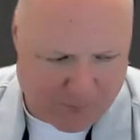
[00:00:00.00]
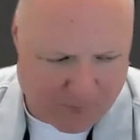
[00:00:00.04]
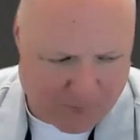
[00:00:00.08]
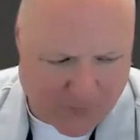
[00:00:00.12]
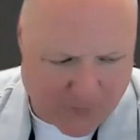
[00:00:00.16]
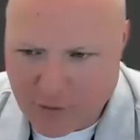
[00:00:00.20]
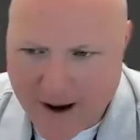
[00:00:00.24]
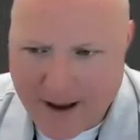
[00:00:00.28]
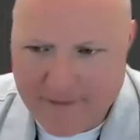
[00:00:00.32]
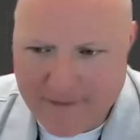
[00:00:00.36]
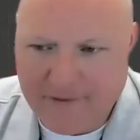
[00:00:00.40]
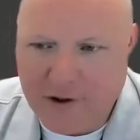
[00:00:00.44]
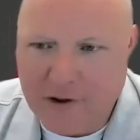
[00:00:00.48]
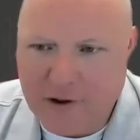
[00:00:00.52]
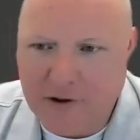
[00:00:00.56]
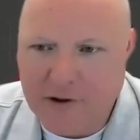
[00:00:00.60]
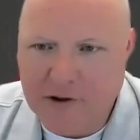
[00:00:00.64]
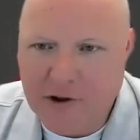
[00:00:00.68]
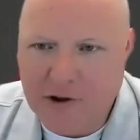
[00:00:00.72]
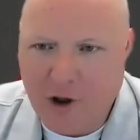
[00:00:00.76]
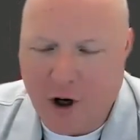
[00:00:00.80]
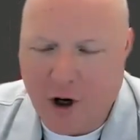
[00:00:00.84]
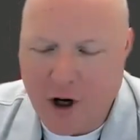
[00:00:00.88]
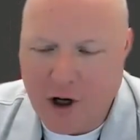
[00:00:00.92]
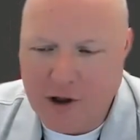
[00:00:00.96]
graphical
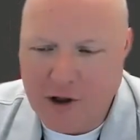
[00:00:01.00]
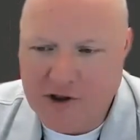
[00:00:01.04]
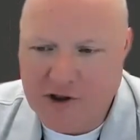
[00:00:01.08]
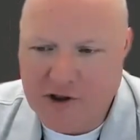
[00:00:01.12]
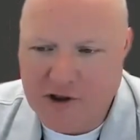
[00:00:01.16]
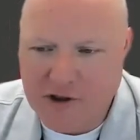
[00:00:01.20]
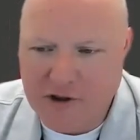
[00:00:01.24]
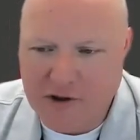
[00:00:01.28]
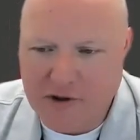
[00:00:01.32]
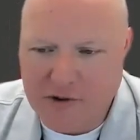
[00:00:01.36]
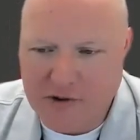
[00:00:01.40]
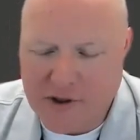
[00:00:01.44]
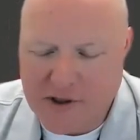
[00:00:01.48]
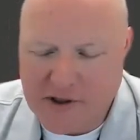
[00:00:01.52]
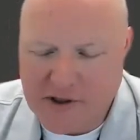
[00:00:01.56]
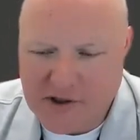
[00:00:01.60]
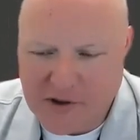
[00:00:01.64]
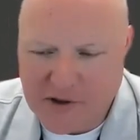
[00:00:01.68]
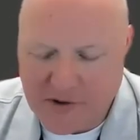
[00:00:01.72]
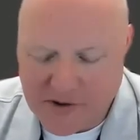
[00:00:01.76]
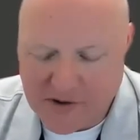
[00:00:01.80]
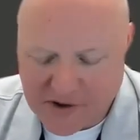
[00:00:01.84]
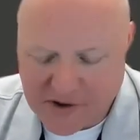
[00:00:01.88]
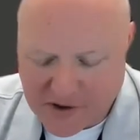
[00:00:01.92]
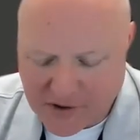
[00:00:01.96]
cards too, and
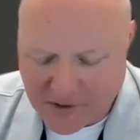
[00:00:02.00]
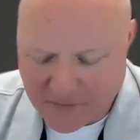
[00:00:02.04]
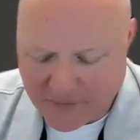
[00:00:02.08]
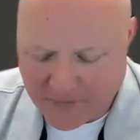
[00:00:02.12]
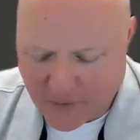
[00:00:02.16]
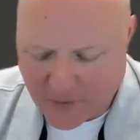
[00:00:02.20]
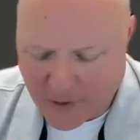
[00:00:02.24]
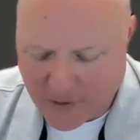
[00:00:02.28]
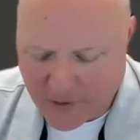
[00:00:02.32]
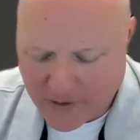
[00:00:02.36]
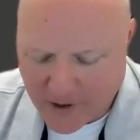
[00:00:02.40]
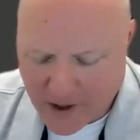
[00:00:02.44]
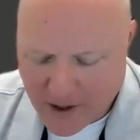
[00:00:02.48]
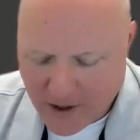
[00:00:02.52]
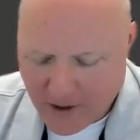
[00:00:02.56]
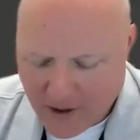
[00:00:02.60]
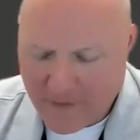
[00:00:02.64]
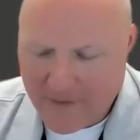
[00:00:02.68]
so on and so forth.